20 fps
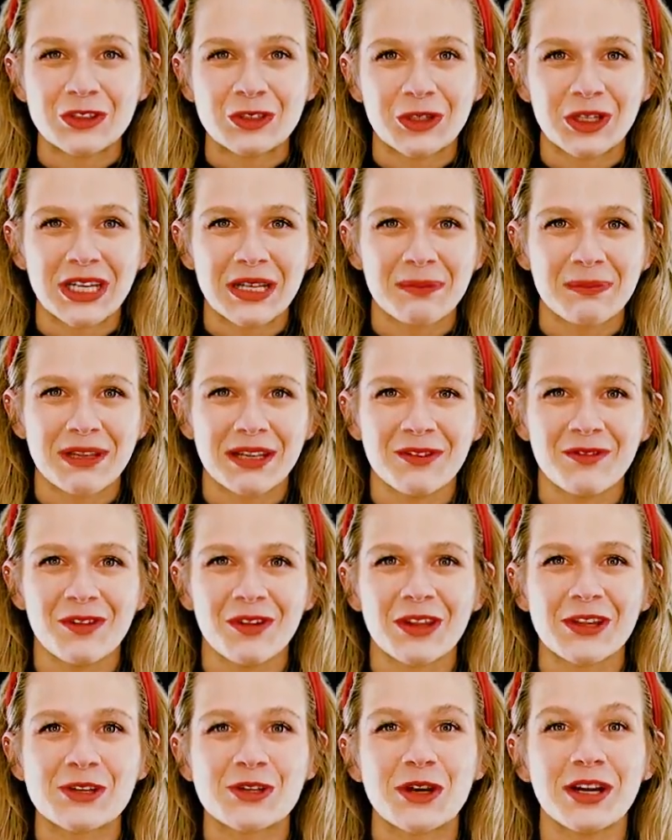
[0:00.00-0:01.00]
joining me
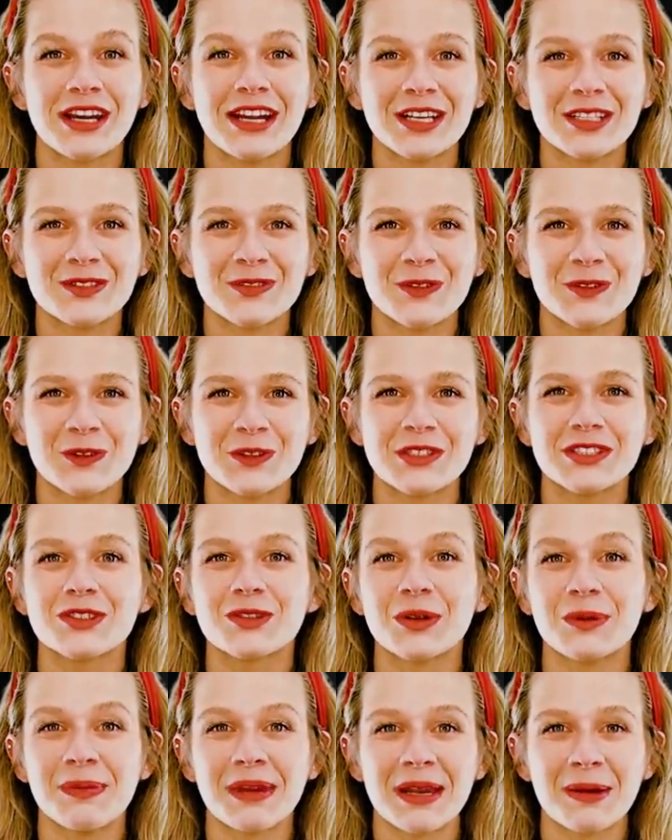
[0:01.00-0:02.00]
for the TradeX Foods
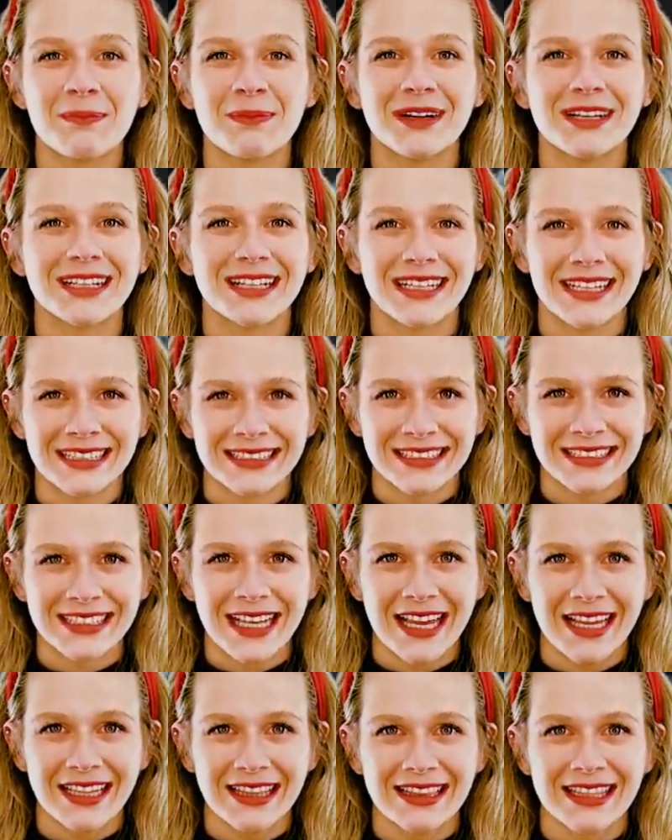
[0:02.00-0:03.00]
3-Minute Market
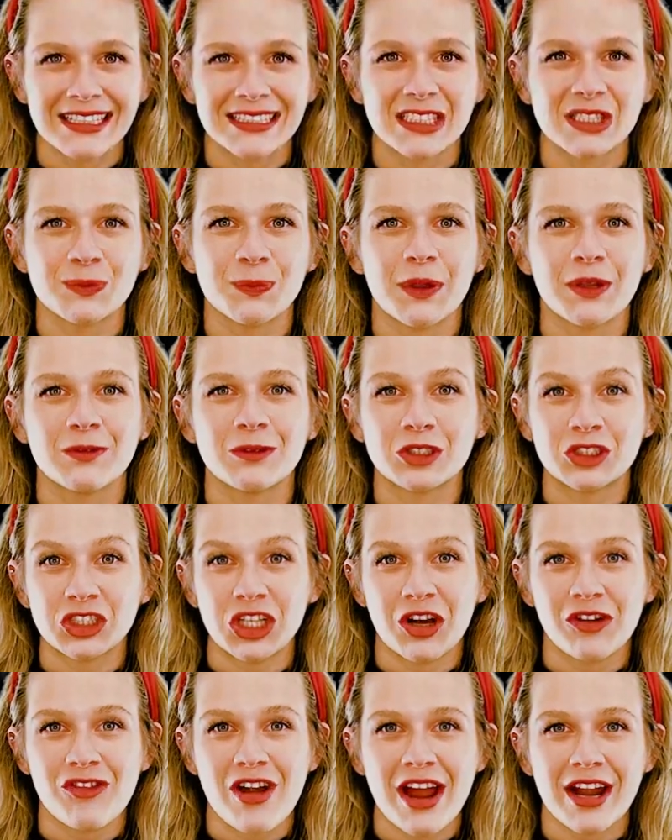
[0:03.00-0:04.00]
Insight. This has been
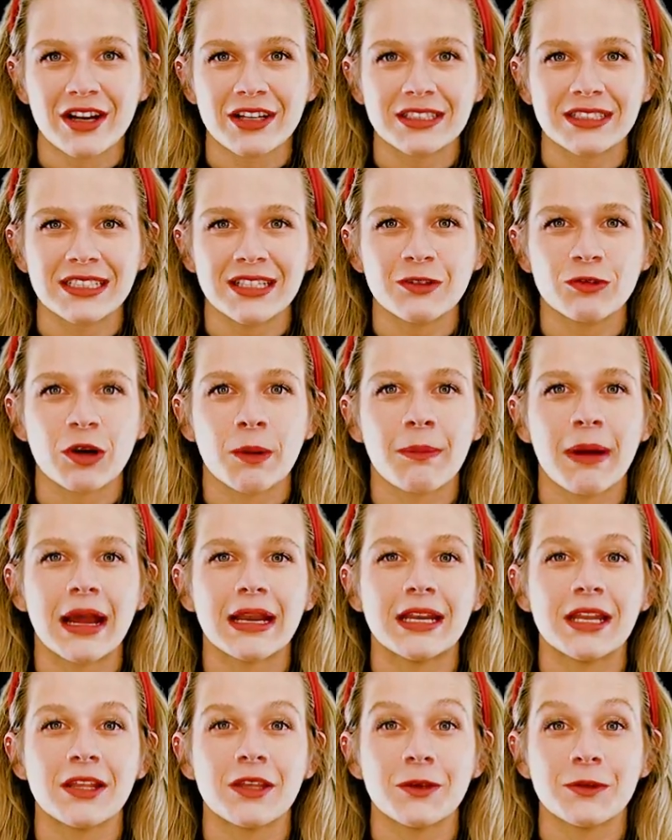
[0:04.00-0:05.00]
Rochelle Ryerson
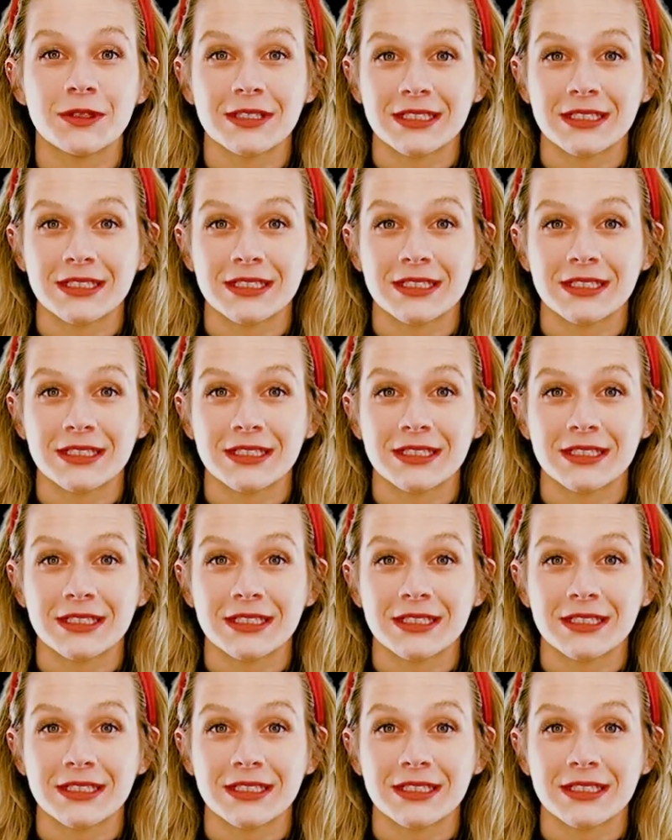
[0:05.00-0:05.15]
reminding you